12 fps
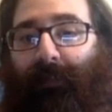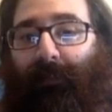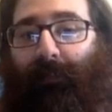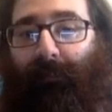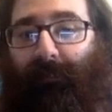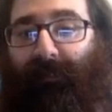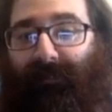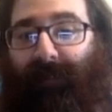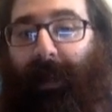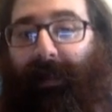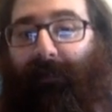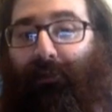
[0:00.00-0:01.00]
the
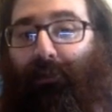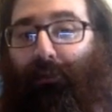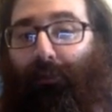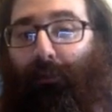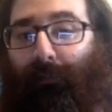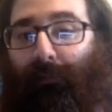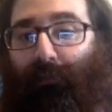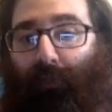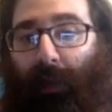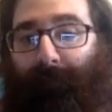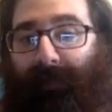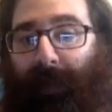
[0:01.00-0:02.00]
sine term
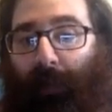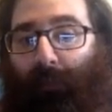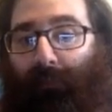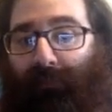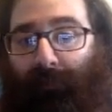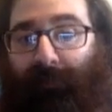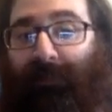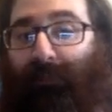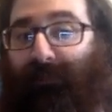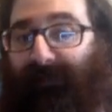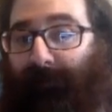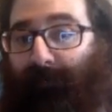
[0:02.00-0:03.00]
dropped out, so I just
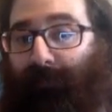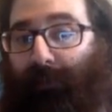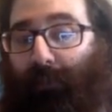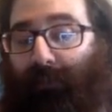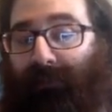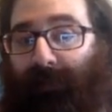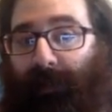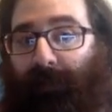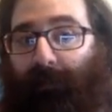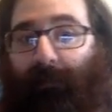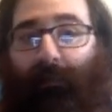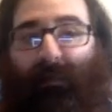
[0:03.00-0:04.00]
was left with cosine.